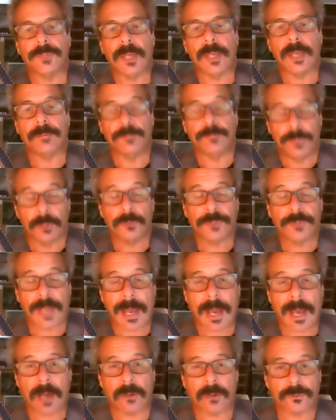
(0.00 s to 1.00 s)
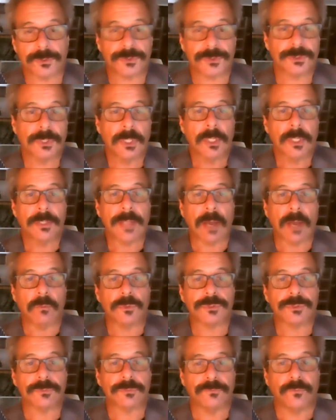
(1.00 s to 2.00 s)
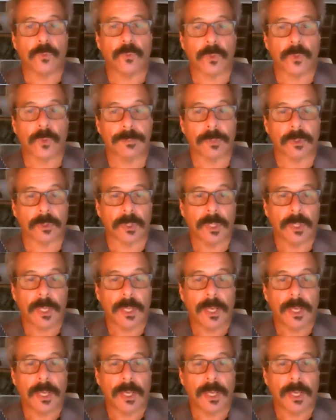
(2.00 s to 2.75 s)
and build a house that was affordable.